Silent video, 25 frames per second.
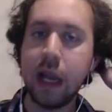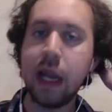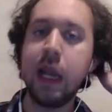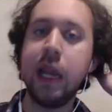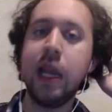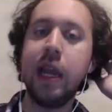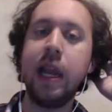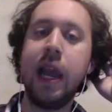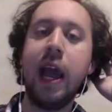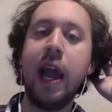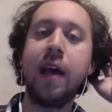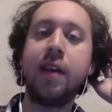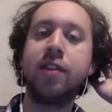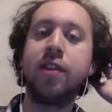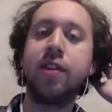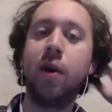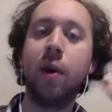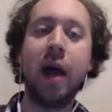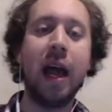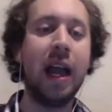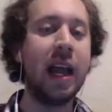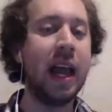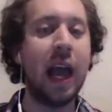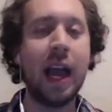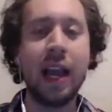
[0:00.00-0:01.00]
yeah, so
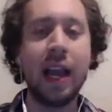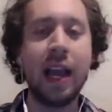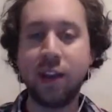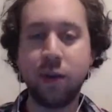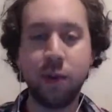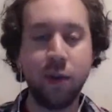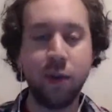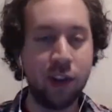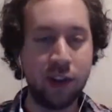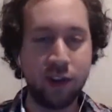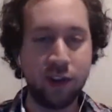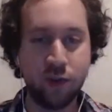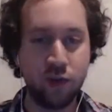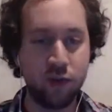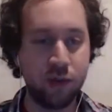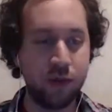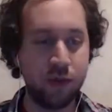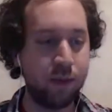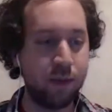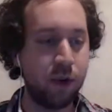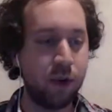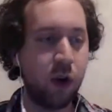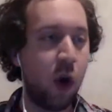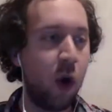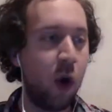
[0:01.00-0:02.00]
I guess we'll just
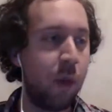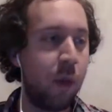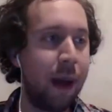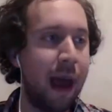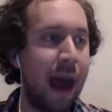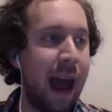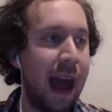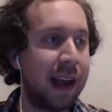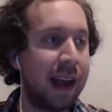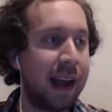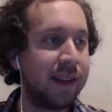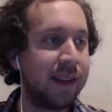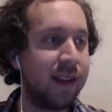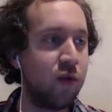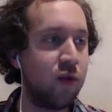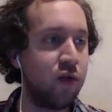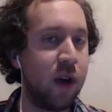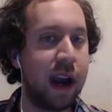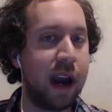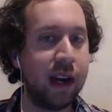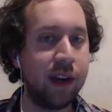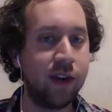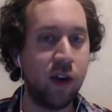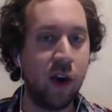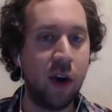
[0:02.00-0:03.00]
go past the
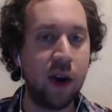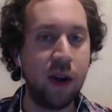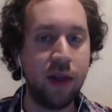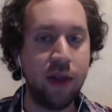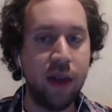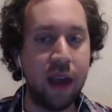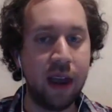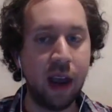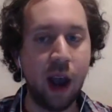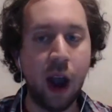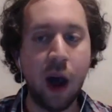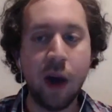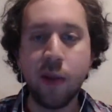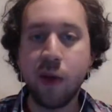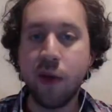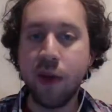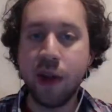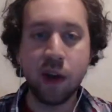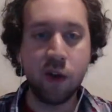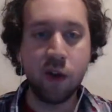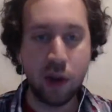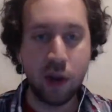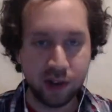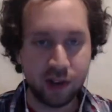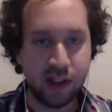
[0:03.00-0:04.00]
rage art thing. Other
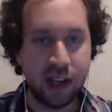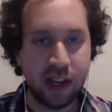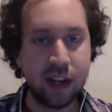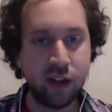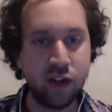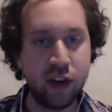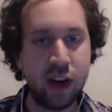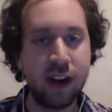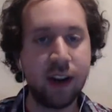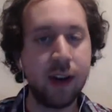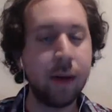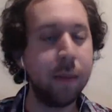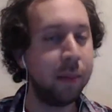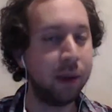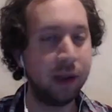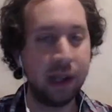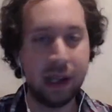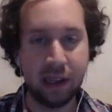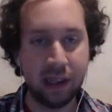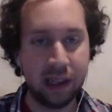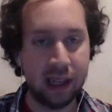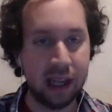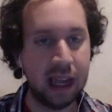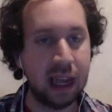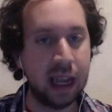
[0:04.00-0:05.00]
than Christy and Jen
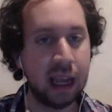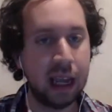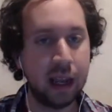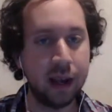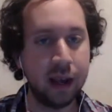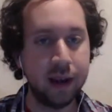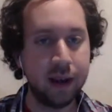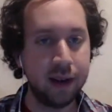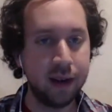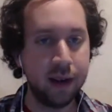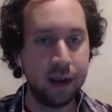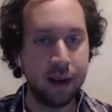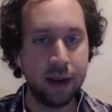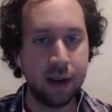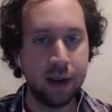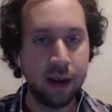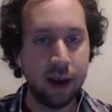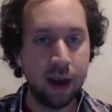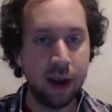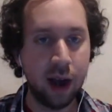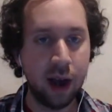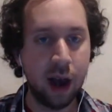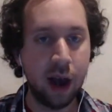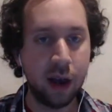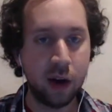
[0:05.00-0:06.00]
completely,
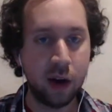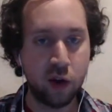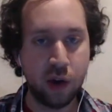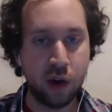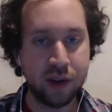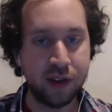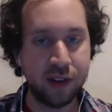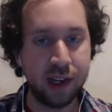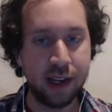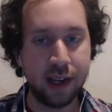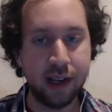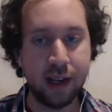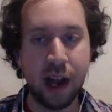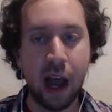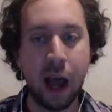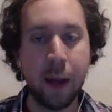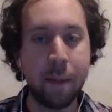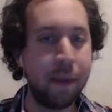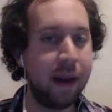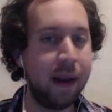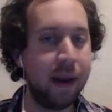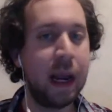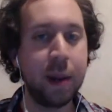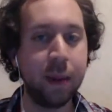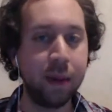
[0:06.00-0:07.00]
Christy
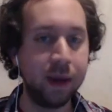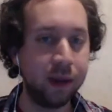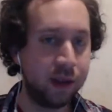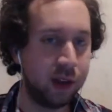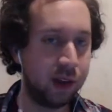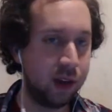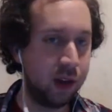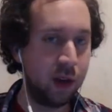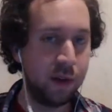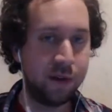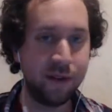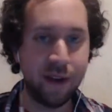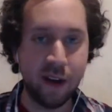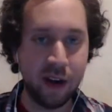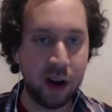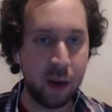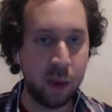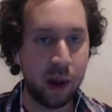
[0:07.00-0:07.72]
not being able to do very